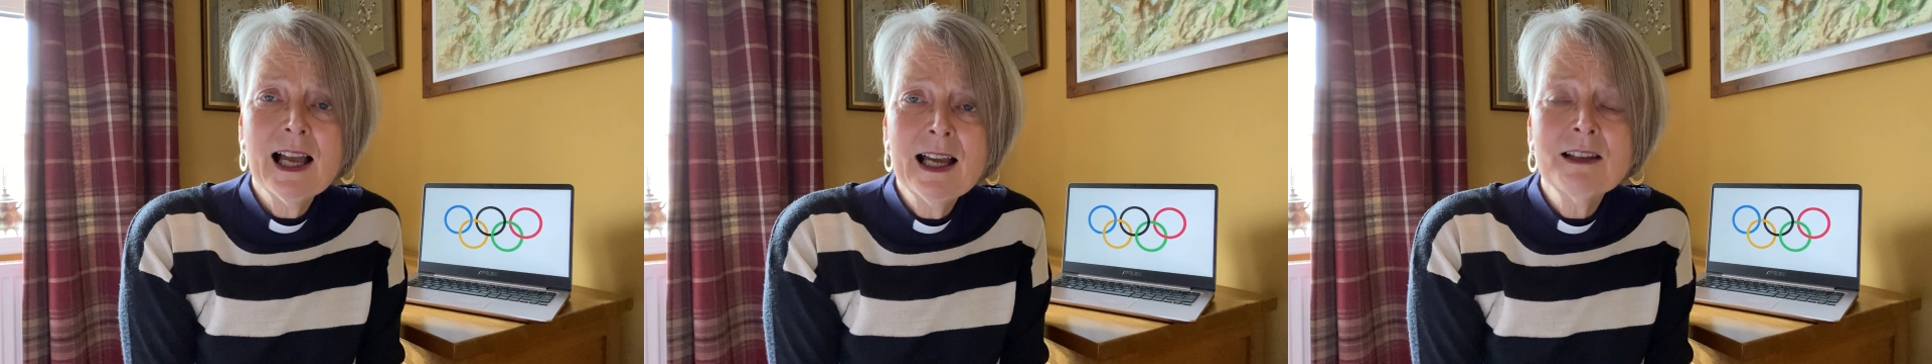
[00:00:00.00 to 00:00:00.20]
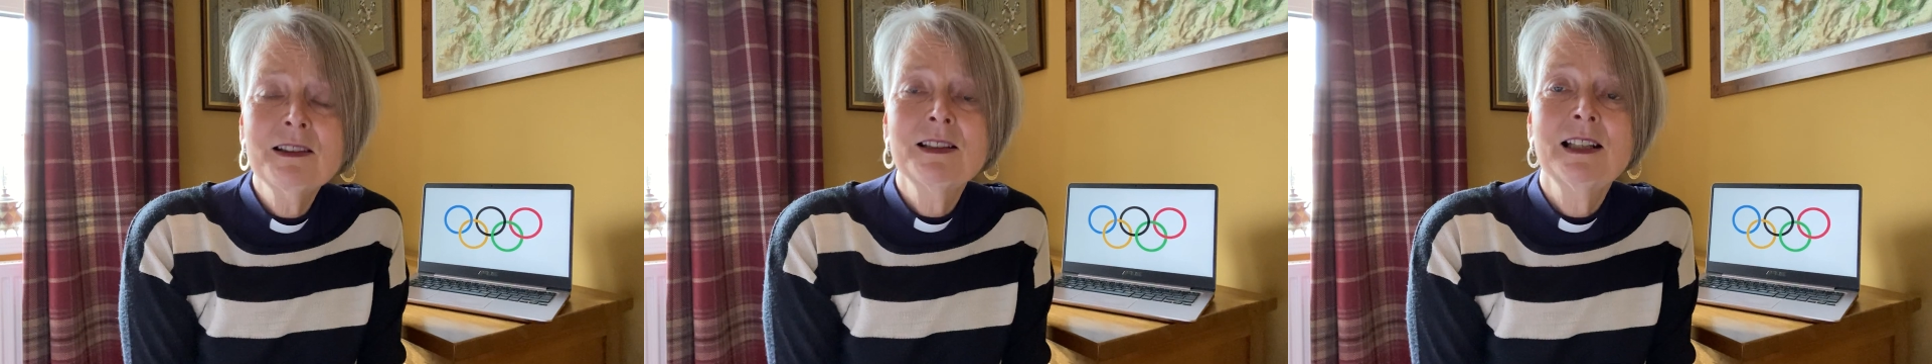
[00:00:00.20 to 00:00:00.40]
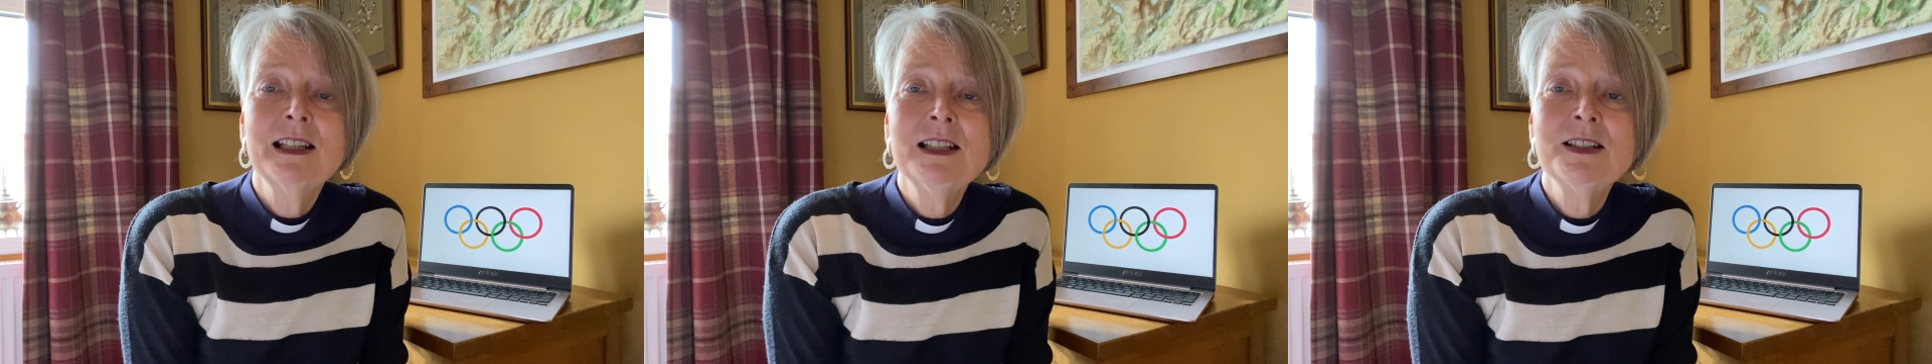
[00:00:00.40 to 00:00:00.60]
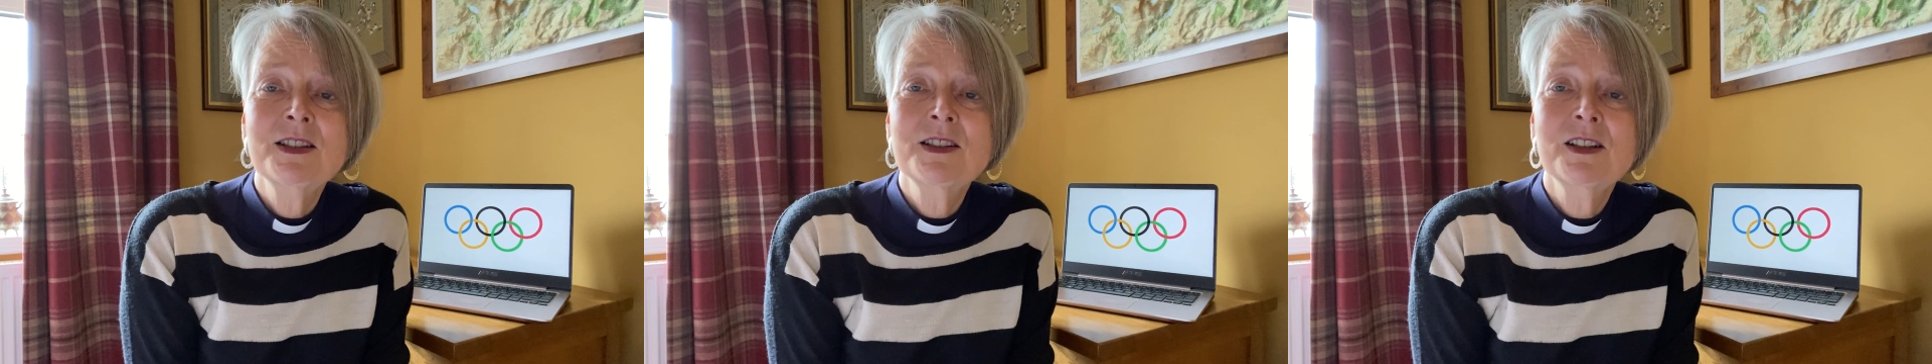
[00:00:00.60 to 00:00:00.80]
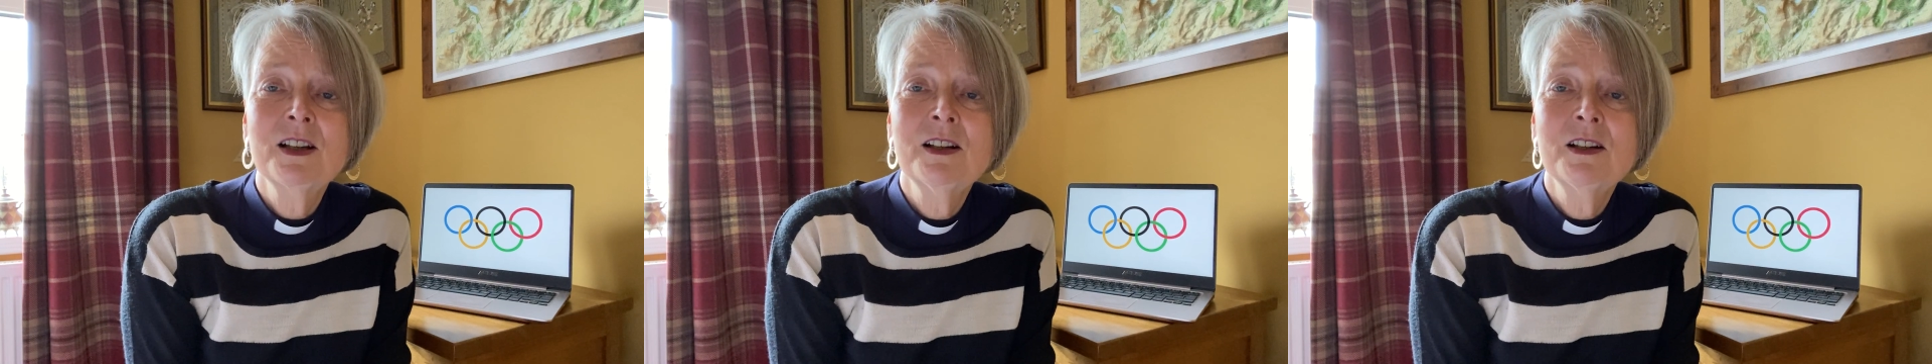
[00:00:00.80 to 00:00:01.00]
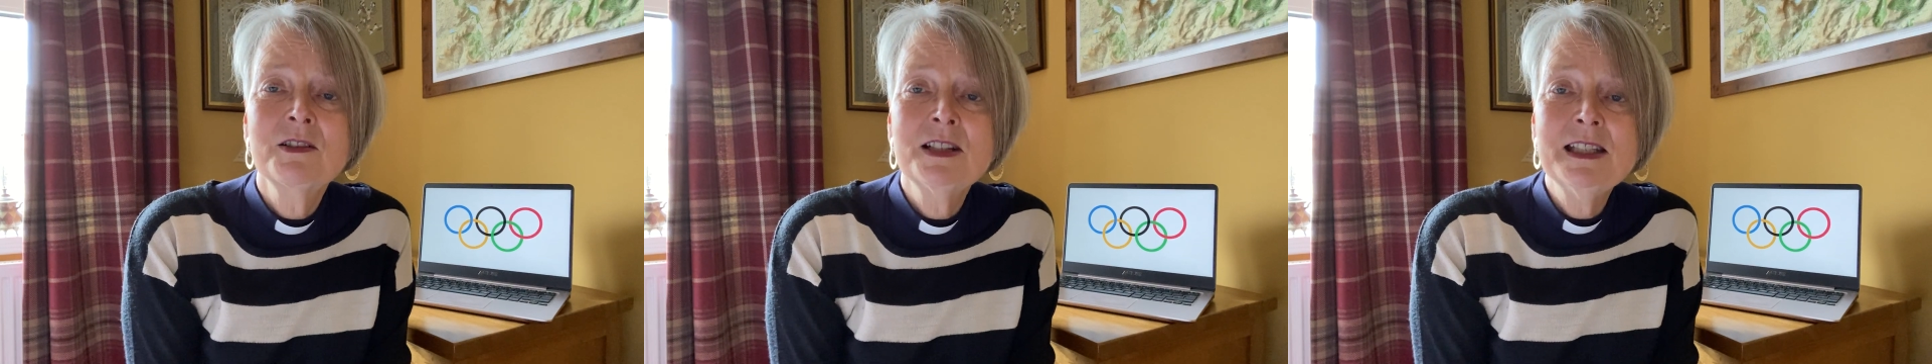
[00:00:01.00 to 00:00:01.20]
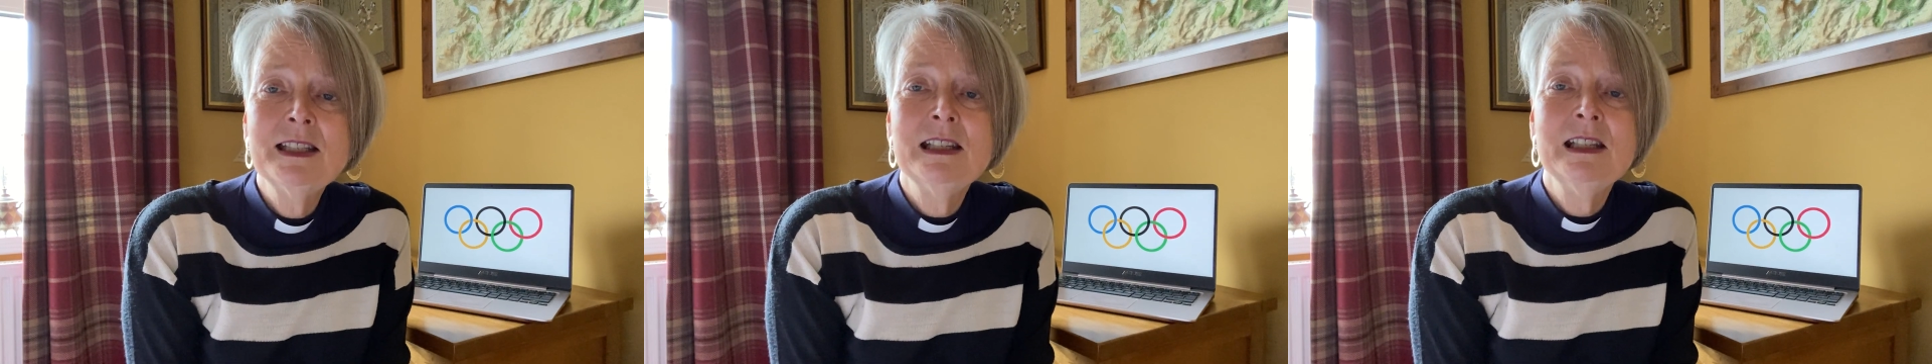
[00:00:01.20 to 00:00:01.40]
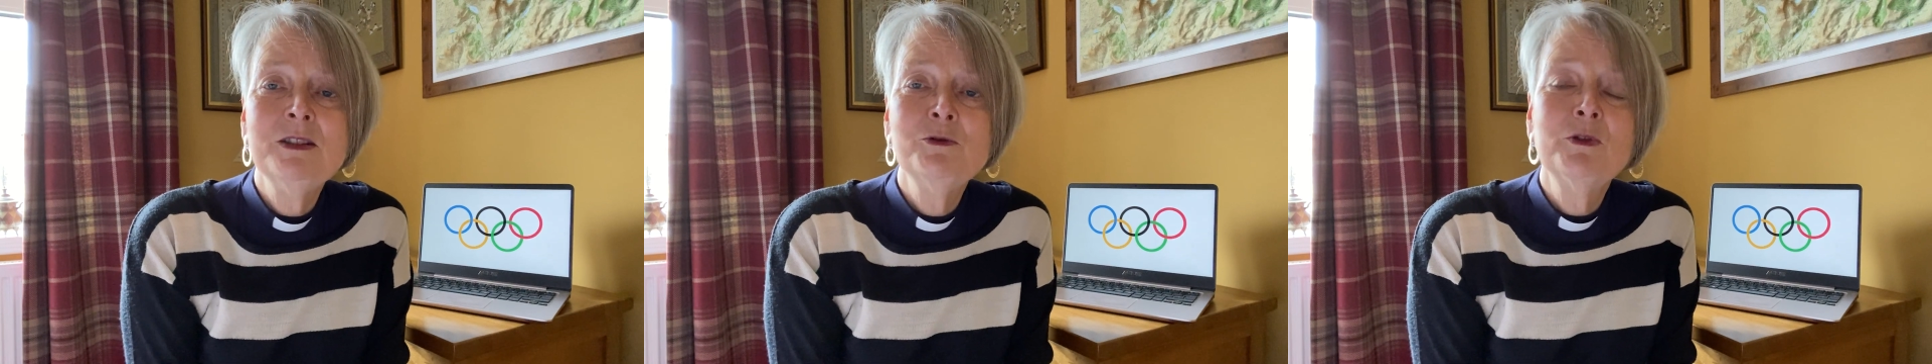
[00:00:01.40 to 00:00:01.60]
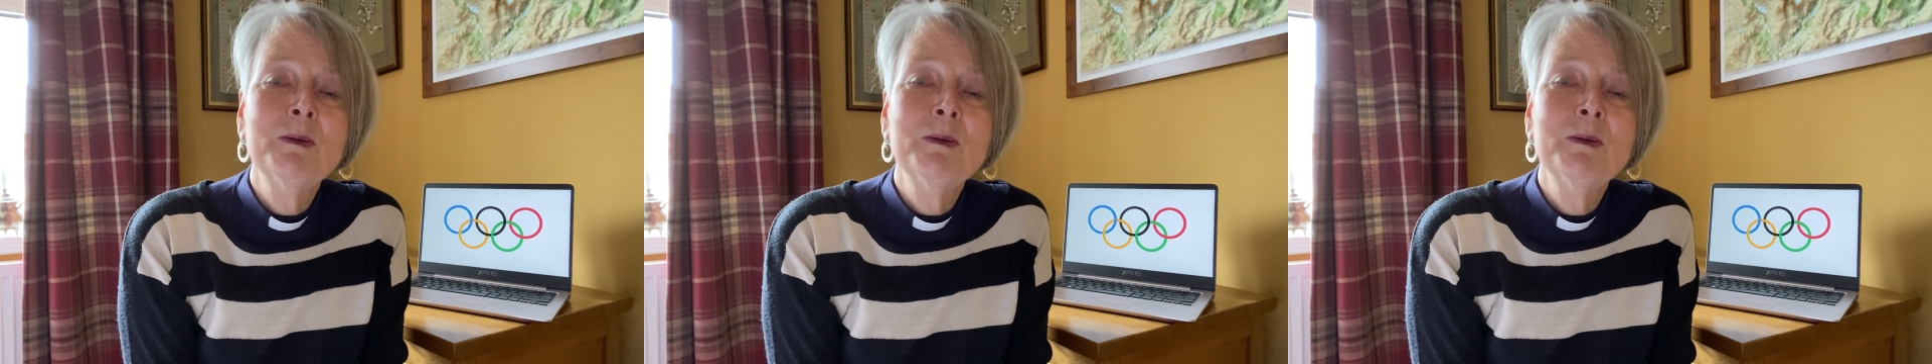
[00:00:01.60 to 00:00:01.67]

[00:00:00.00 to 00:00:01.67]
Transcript: athletes are indeed